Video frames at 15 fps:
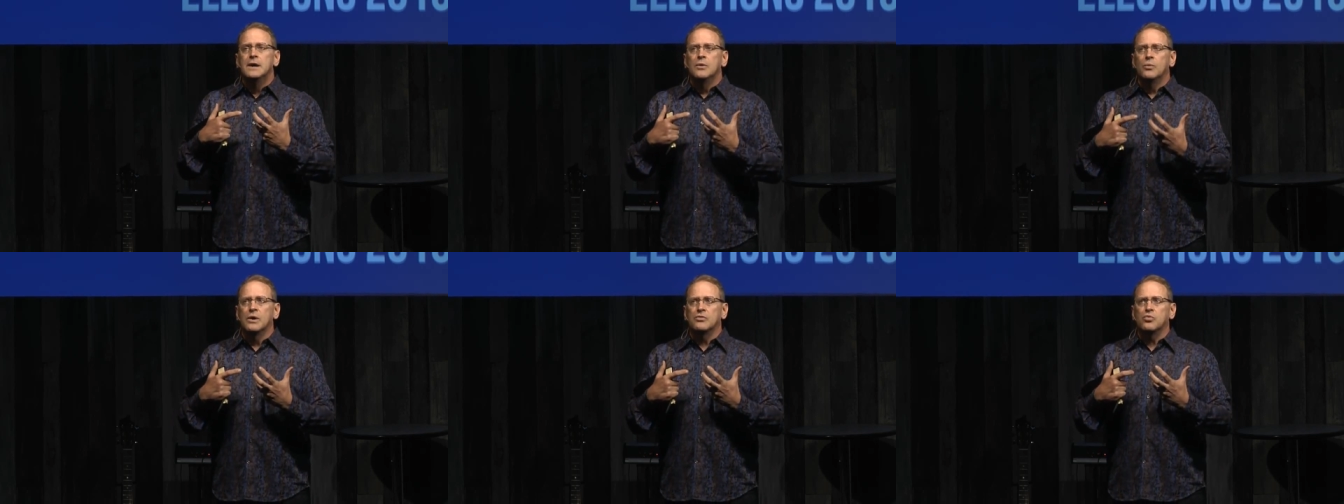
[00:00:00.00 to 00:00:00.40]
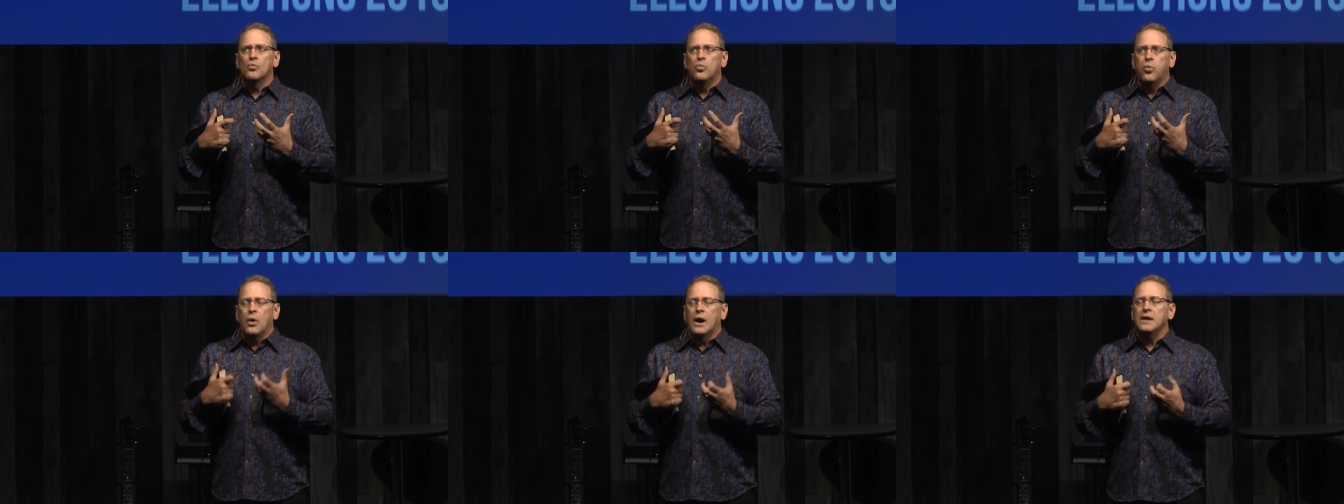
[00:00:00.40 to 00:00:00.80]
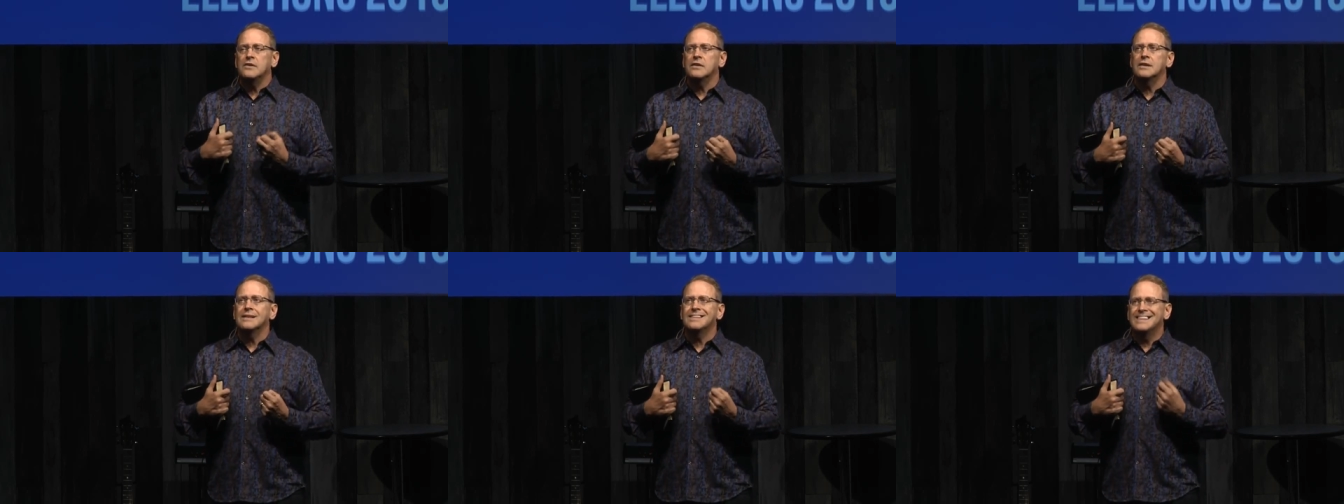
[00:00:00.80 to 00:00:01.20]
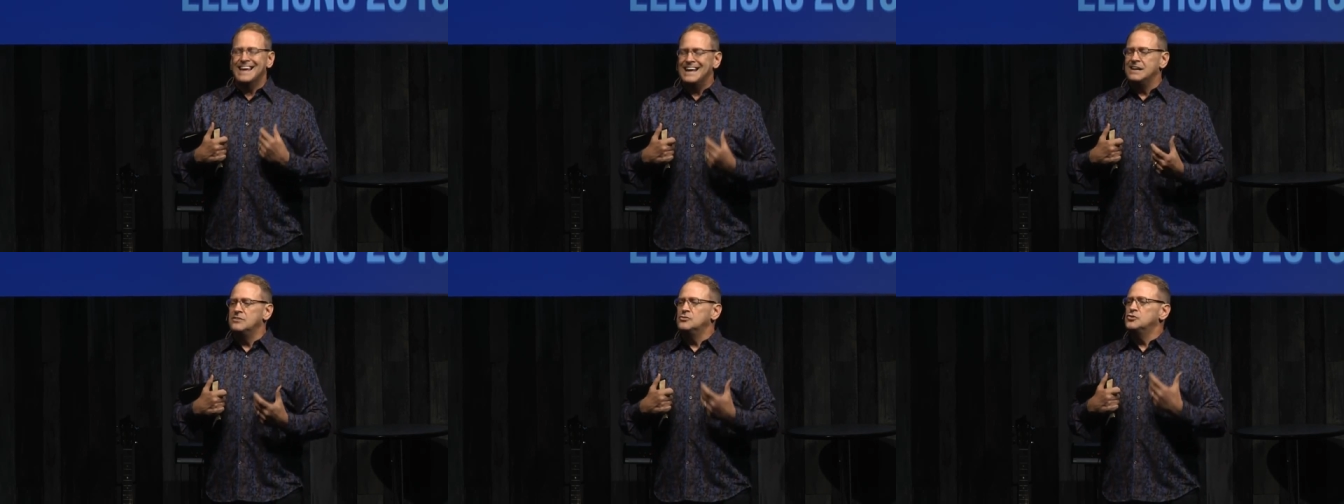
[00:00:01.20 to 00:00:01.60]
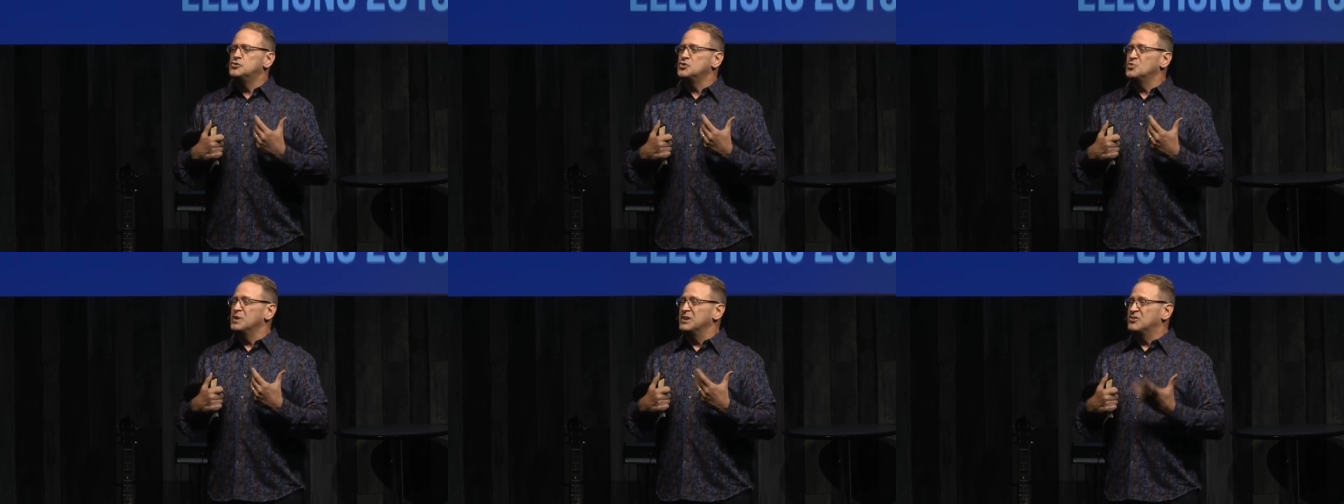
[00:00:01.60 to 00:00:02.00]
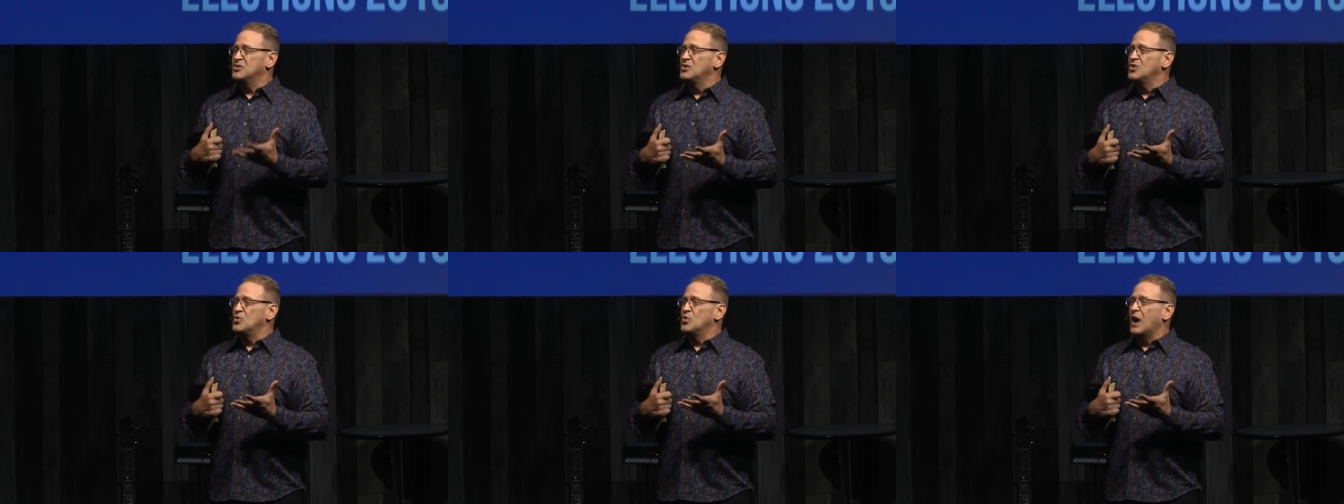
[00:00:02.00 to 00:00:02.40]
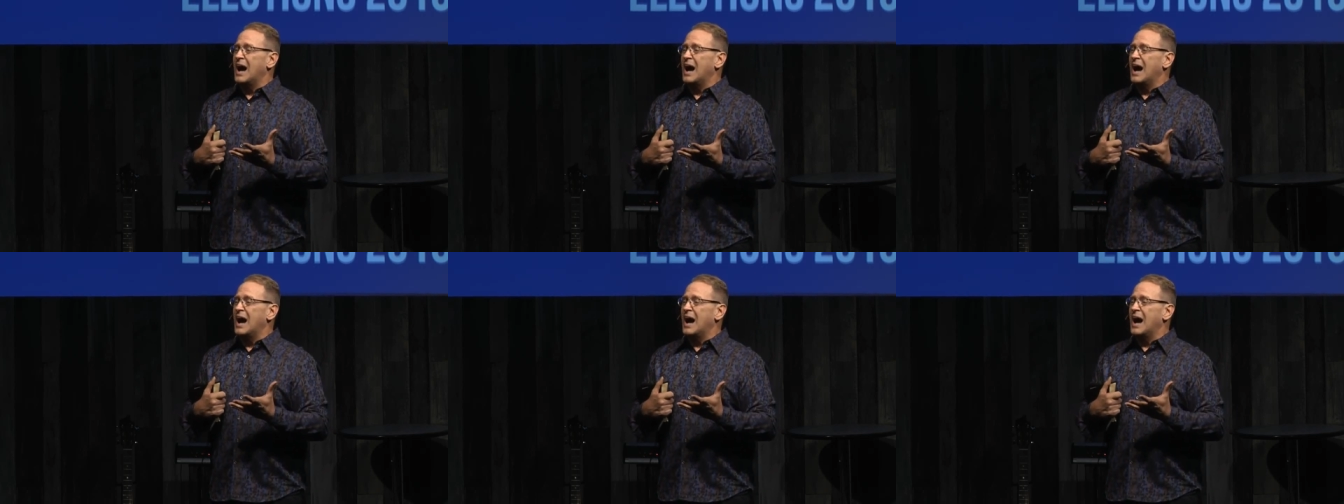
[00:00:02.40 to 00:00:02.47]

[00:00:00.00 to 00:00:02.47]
with what then do we do?